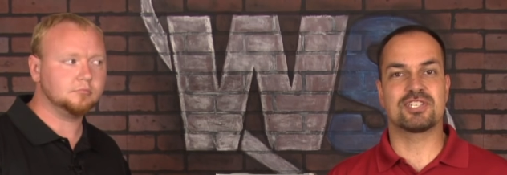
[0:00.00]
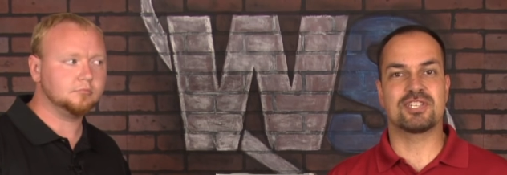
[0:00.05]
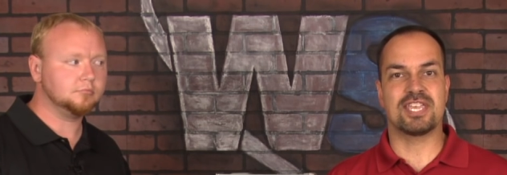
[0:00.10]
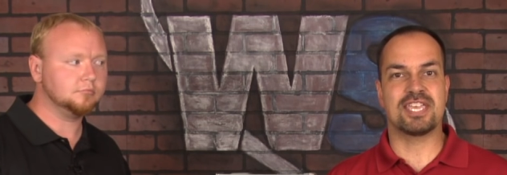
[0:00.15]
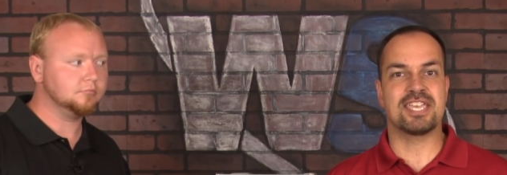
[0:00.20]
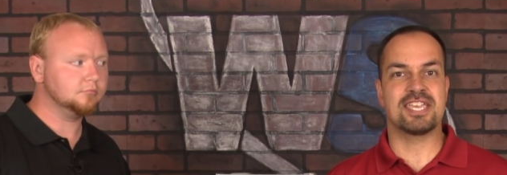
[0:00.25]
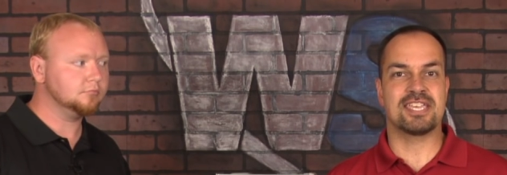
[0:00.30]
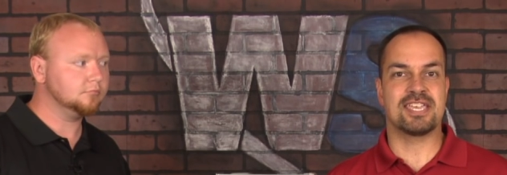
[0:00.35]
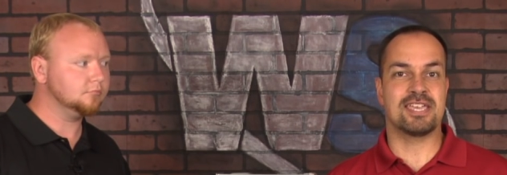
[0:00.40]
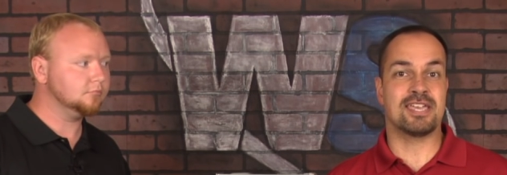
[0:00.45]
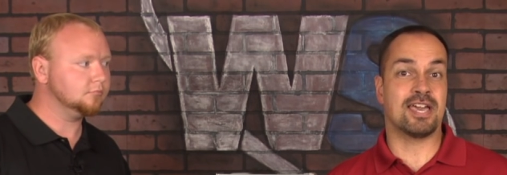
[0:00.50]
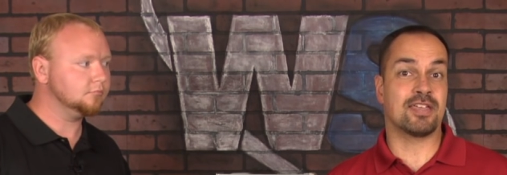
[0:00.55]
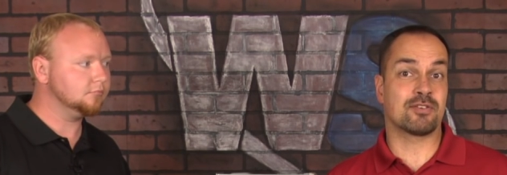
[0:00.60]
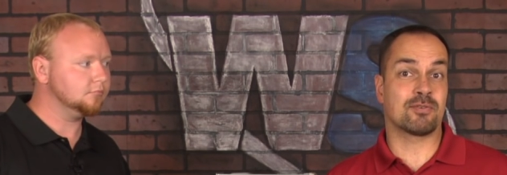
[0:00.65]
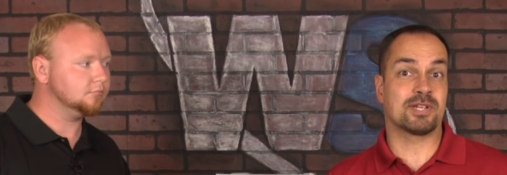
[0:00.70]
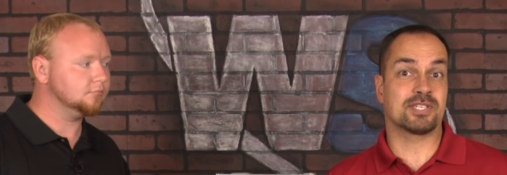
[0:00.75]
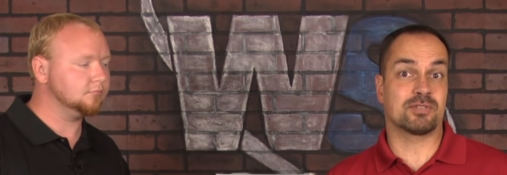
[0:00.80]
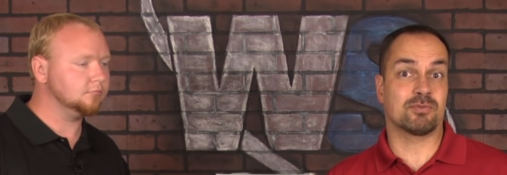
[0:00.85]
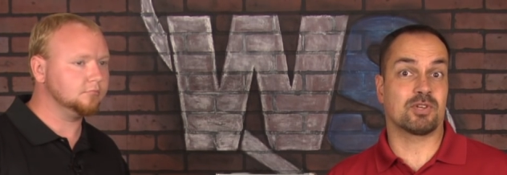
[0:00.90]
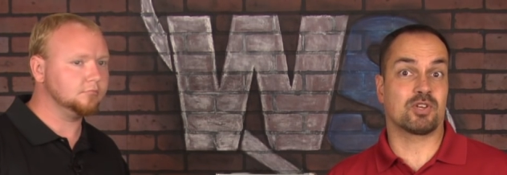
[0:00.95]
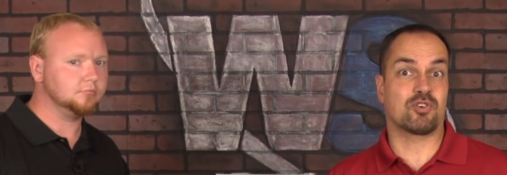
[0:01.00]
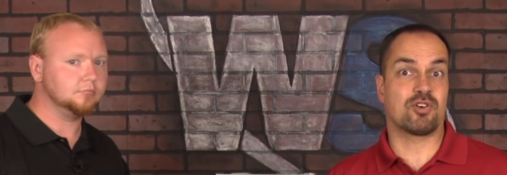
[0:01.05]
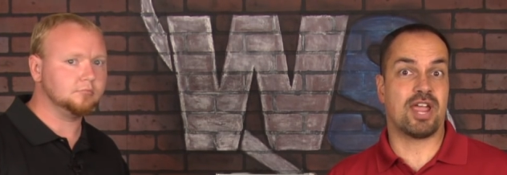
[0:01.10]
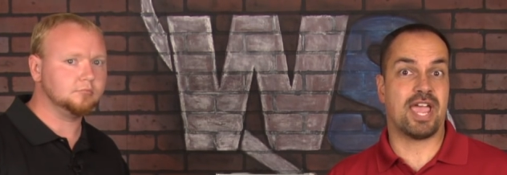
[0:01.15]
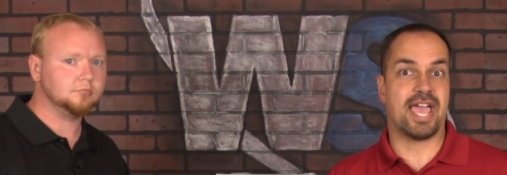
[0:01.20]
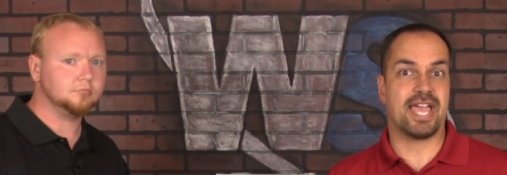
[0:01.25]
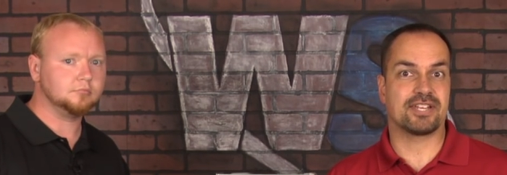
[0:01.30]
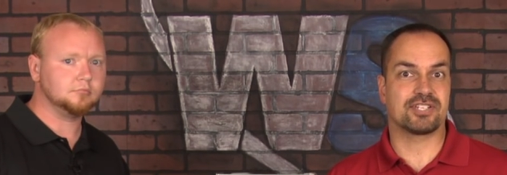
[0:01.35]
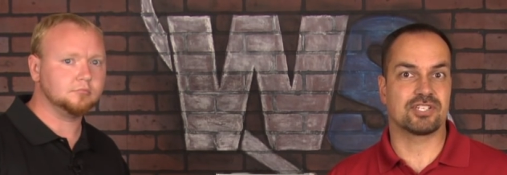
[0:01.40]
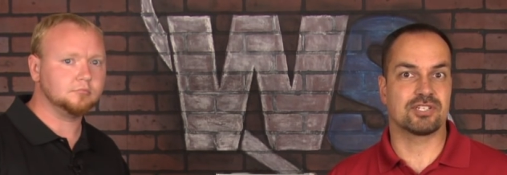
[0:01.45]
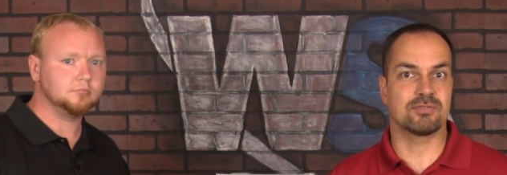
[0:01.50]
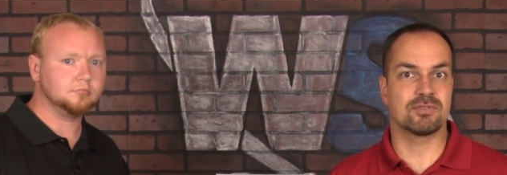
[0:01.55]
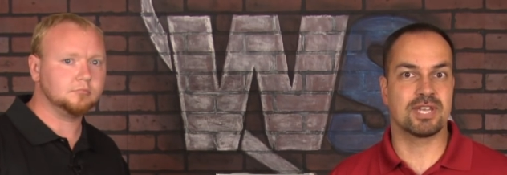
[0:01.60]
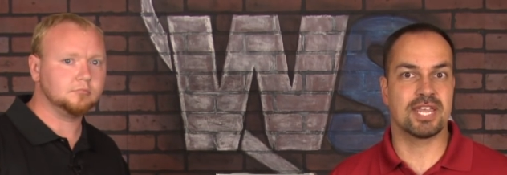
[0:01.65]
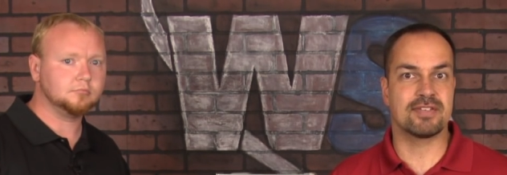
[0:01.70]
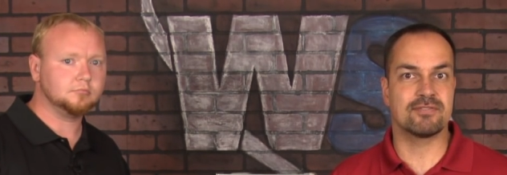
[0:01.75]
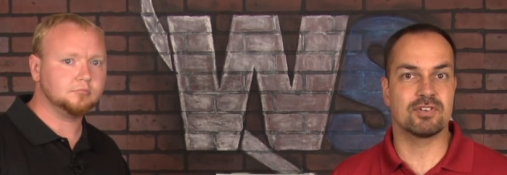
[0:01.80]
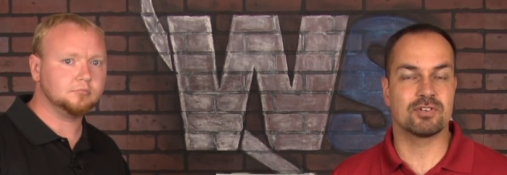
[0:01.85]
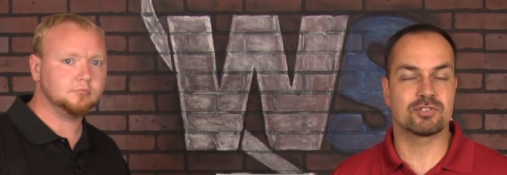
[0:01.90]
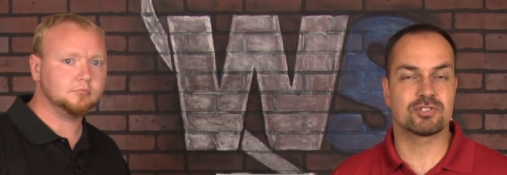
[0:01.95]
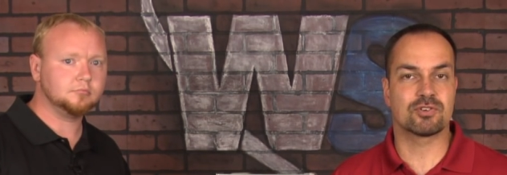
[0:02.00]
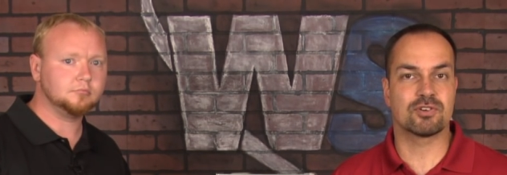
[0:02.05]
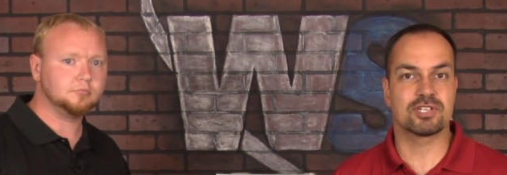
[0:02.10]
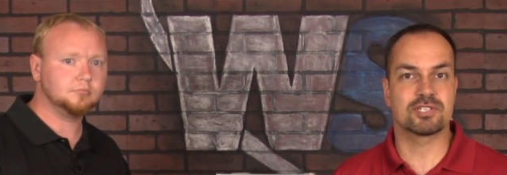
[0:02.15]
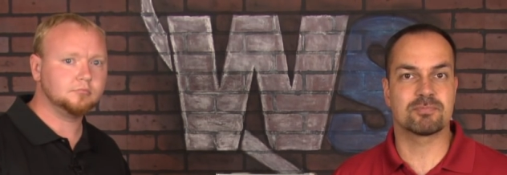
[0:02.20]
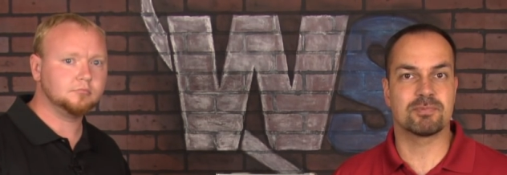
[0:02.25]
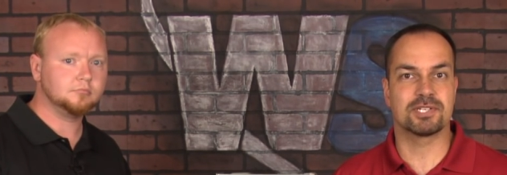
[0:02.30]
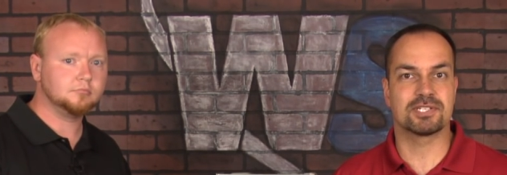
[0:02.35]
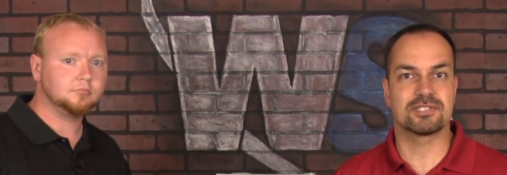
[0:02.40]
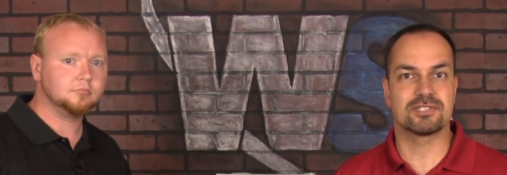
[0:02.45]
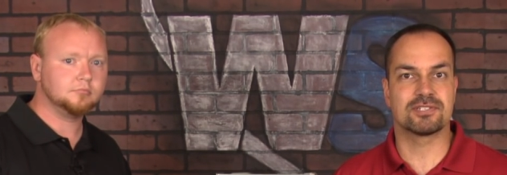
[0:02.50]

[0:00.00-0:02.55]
Speaker 1: it, it, otherwise it would crash. You would have no choice but